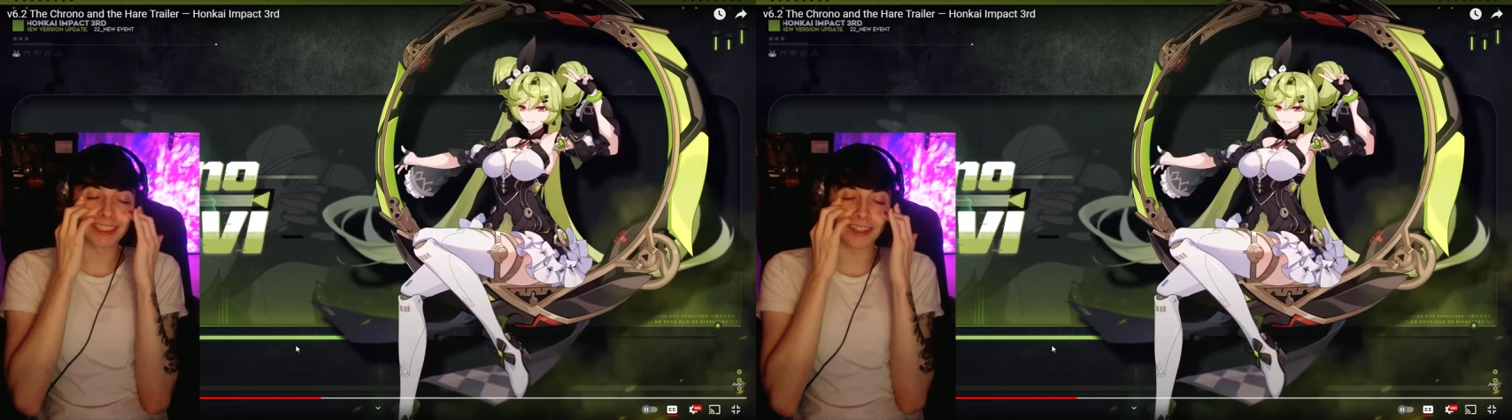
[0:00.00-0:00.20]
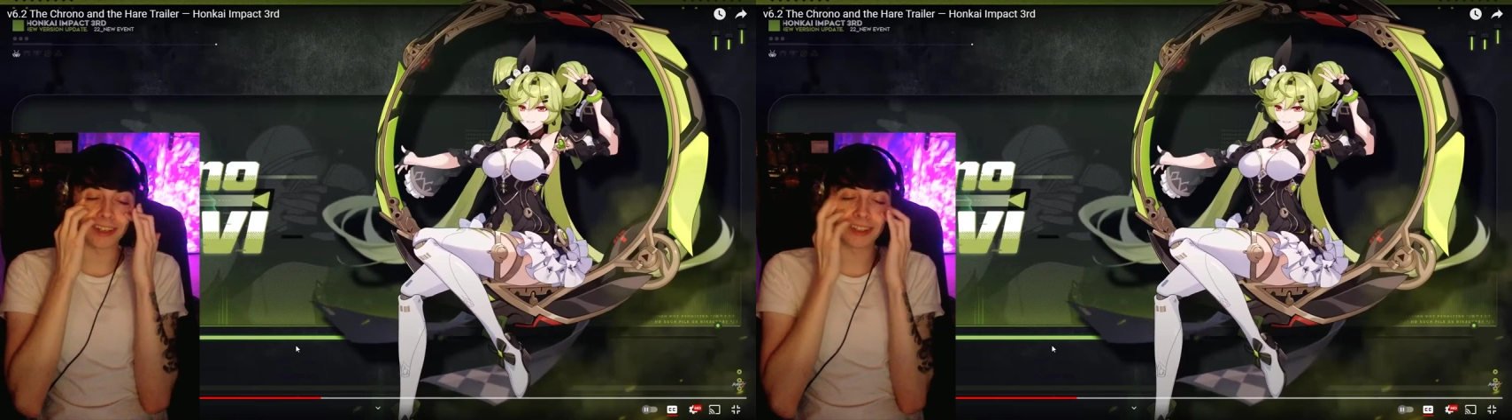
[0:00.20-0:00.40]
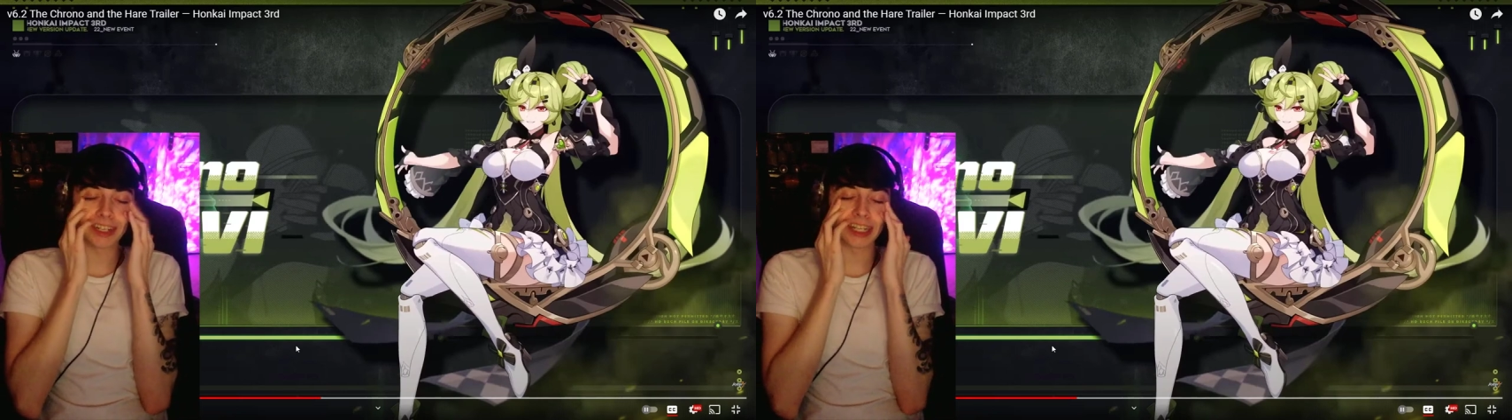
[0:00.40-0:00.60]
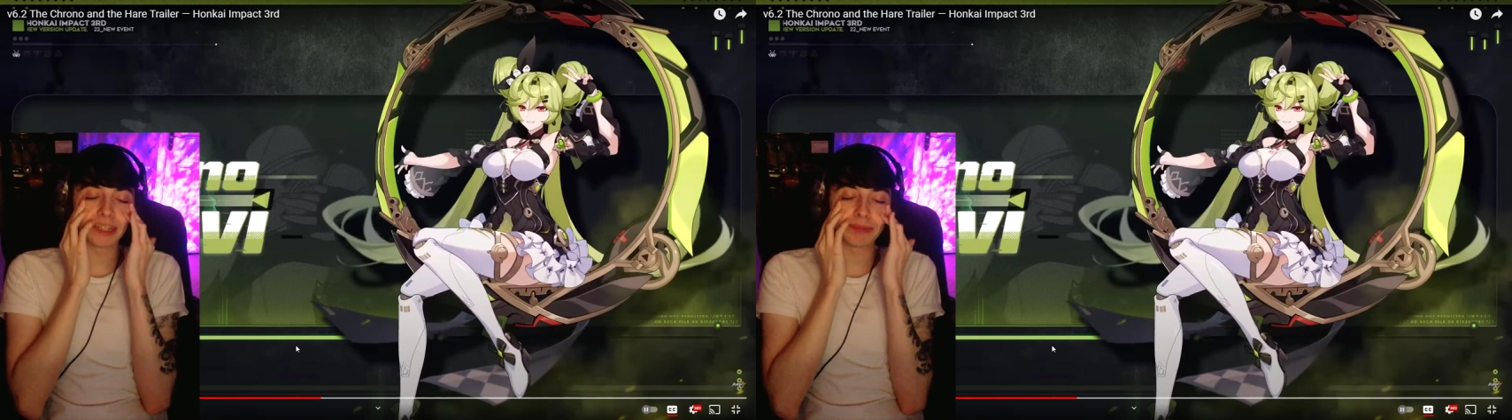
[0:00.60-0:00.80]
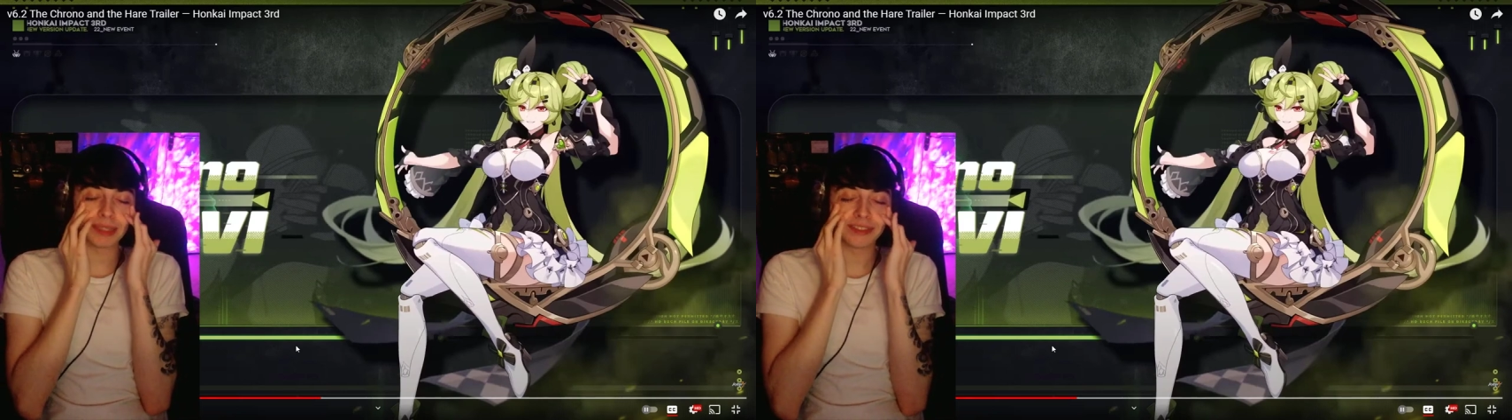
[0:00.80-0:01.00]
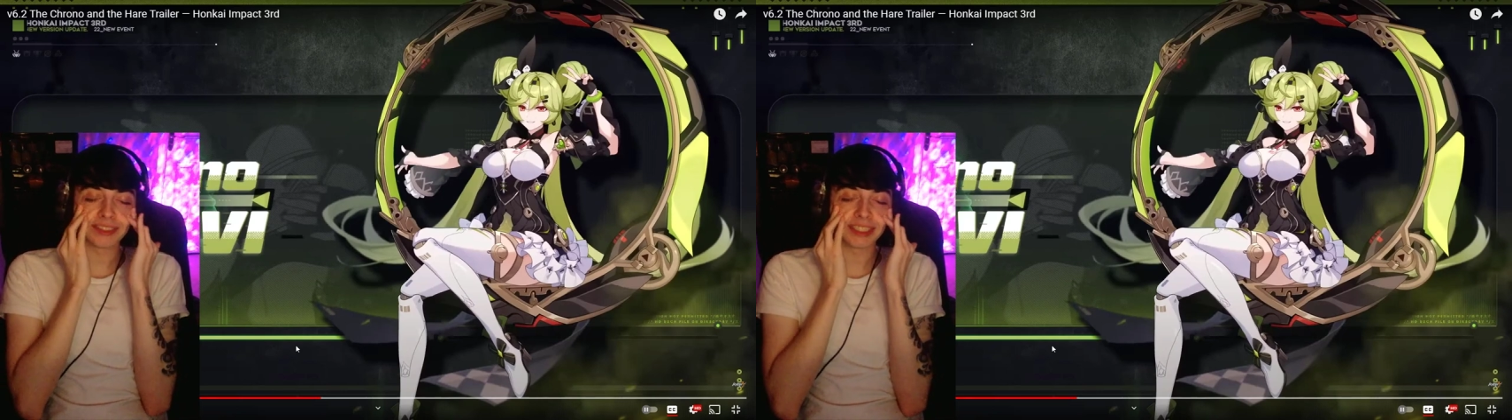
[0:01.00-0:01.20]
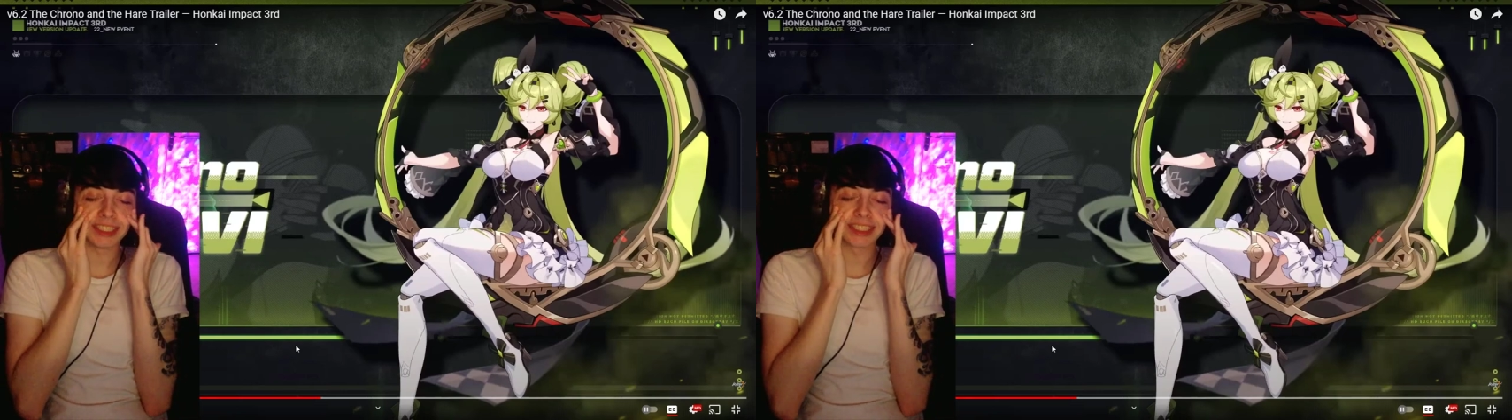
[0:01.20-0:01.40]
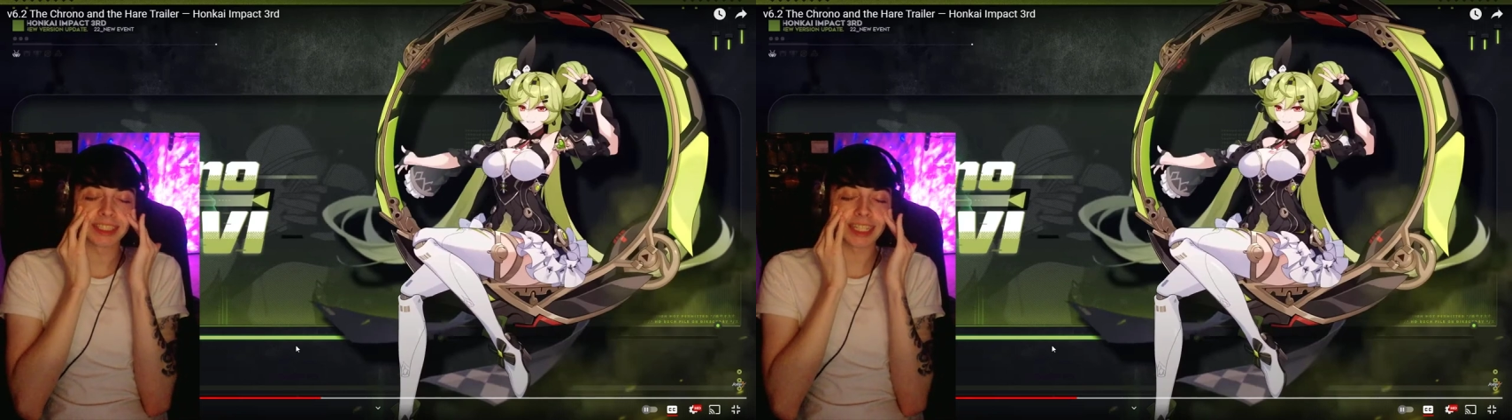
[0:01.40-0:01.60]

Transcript: to Honkai PVs.